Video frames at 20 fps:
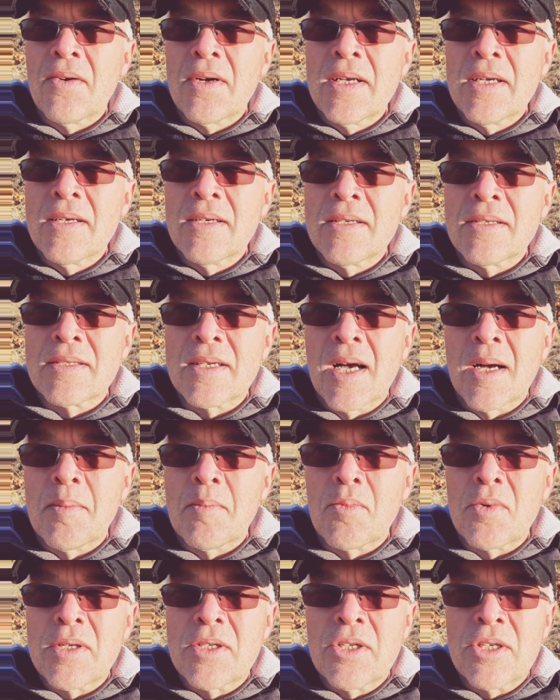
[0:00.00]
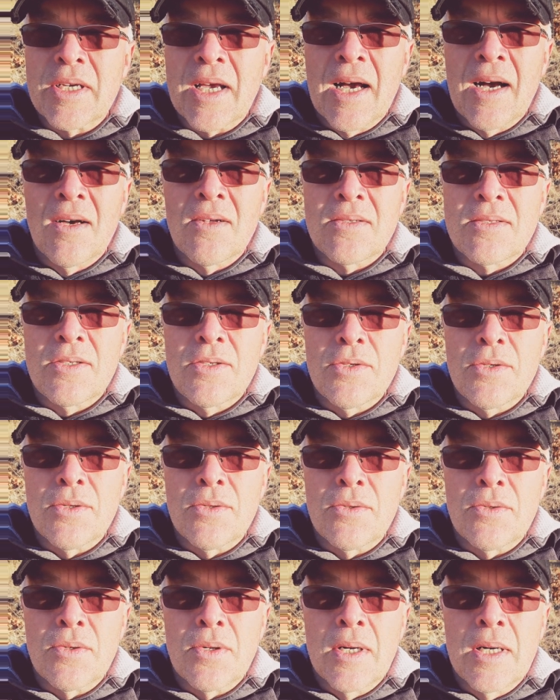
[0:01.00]
is I'm reaching out
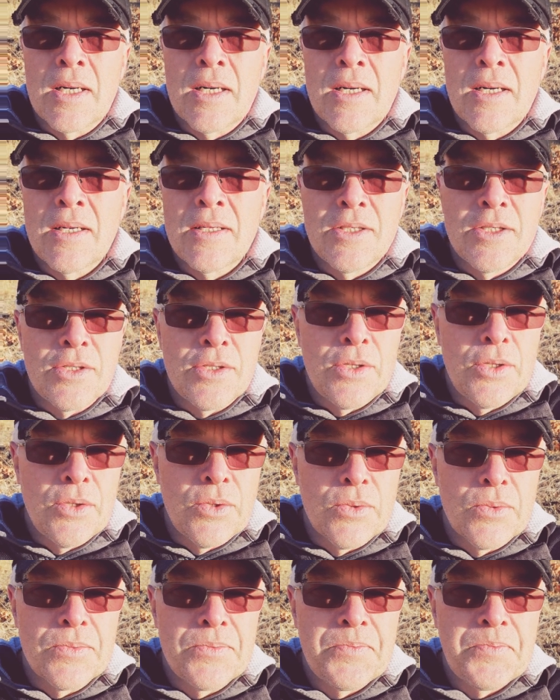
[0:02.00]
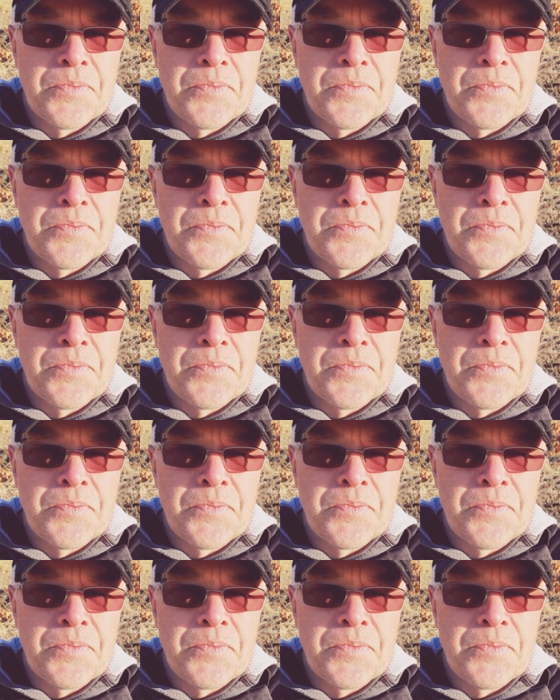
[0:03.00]
to you,